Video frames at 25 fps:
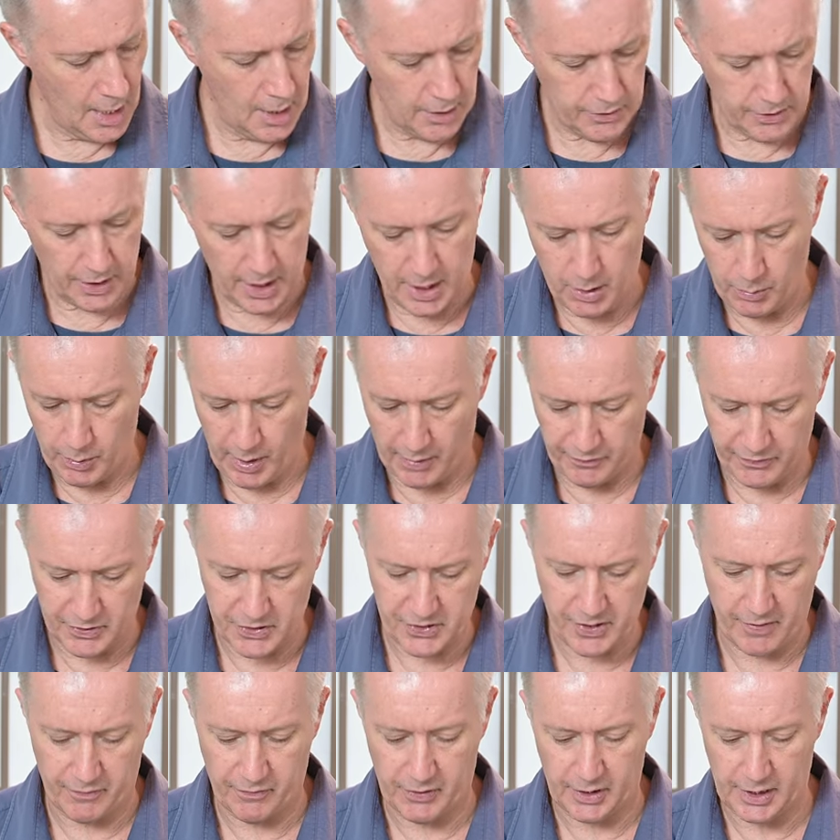So here we have the
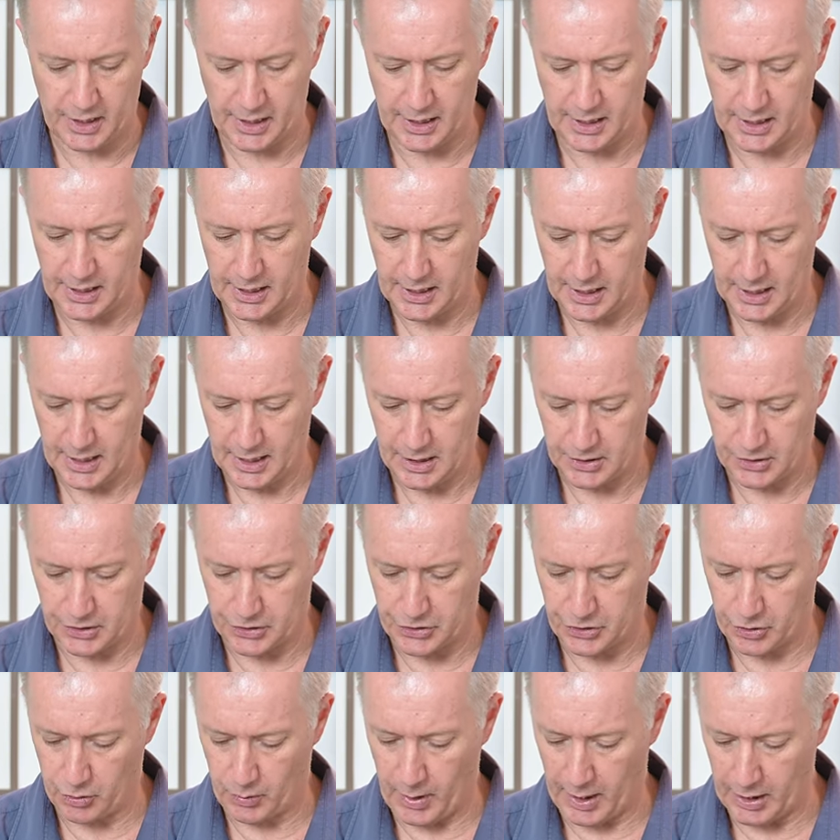70-200
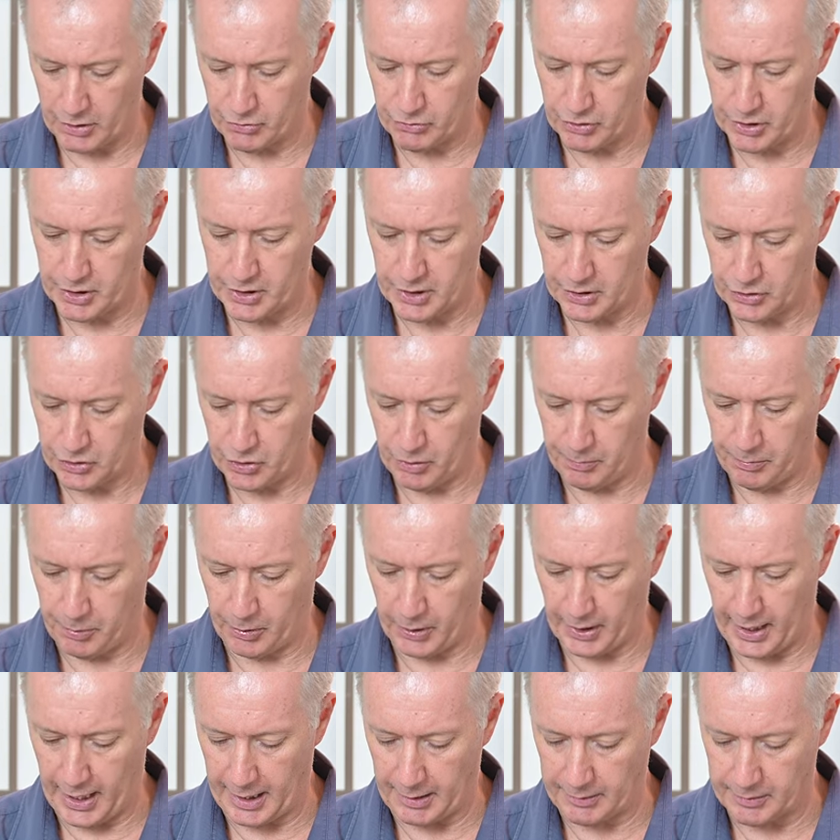
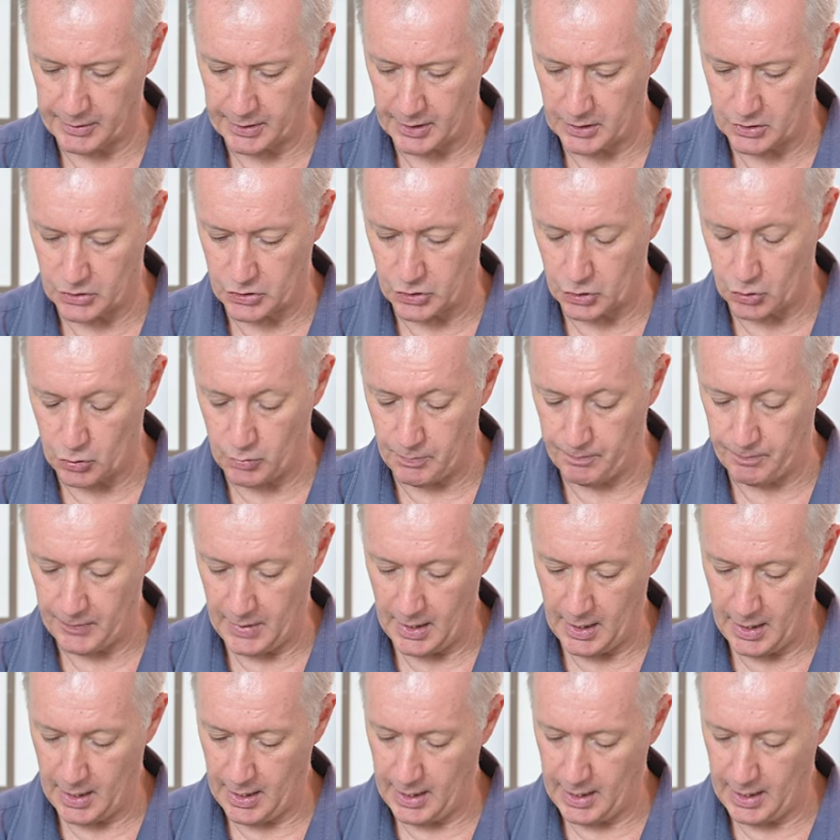2.8 zoom.